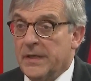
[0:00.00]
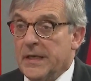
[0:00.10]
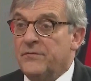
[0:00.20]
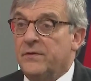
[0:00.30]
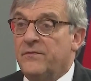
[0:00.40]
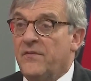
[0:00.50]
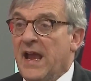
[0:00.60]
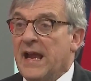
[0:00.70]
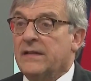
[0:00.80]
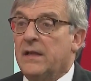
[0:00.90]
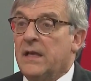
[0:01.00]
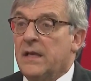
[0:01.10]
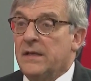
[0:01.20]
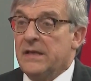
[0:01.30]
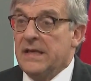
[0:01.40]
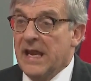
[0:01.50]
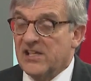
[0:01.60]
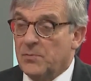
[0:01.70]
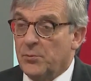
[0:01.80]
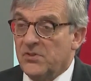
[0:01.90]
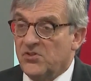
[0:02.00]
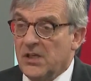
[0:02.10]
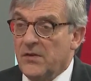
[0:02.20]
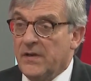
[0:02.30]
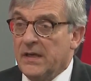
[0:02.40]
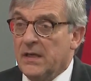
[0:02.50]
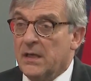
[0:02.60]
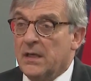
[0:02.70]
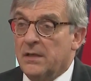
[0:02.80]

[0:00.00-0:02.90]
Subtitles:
If in fact he has been receiving